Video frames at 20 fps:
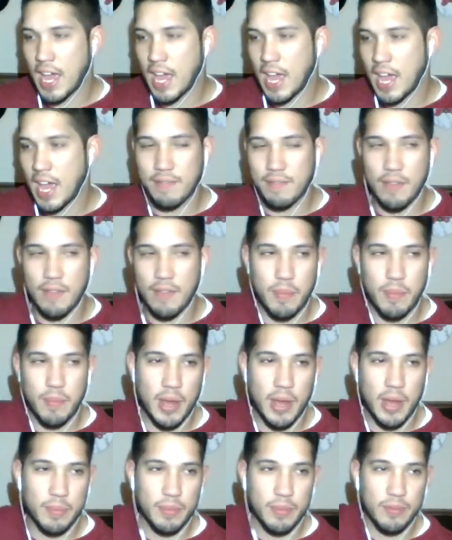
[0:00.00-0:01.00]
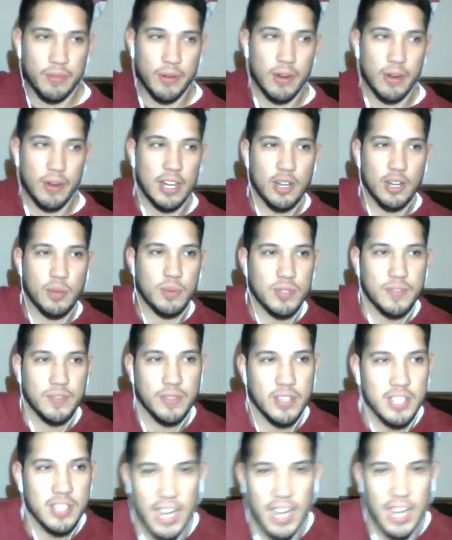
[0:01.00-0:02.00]
I've never met him before, and it almost
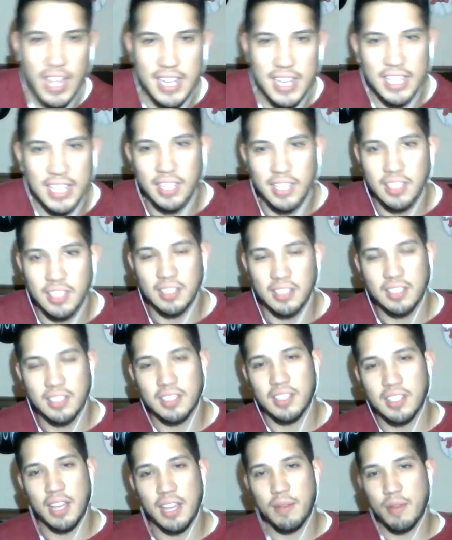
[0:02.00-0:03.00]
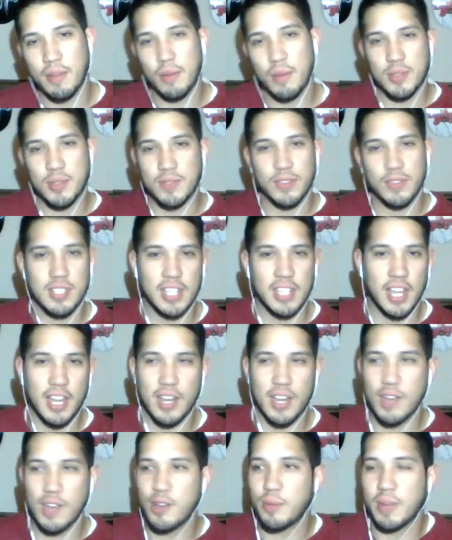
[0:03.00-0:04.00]
feels like I did. Like it almost feels like I
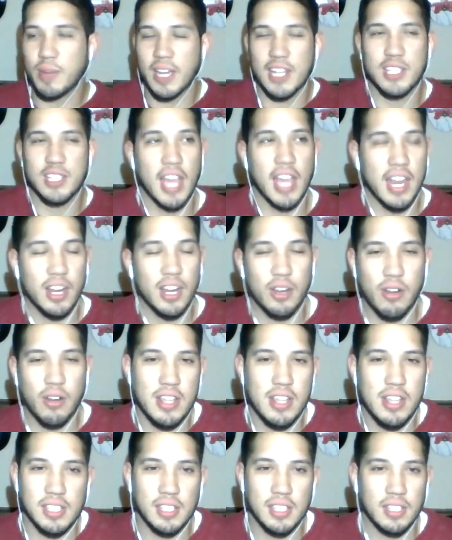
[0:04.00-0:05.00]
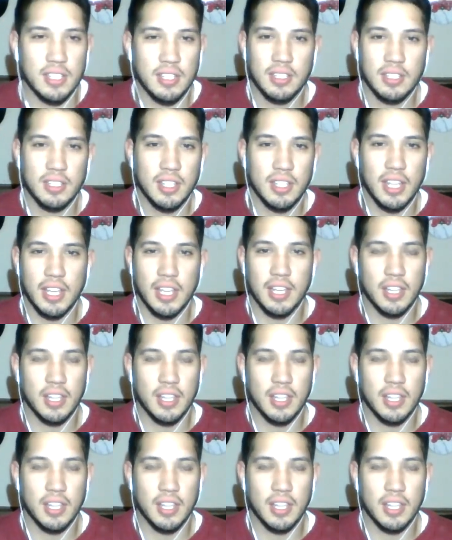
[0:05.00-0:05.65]
know him. Like it's kind of crazy. Like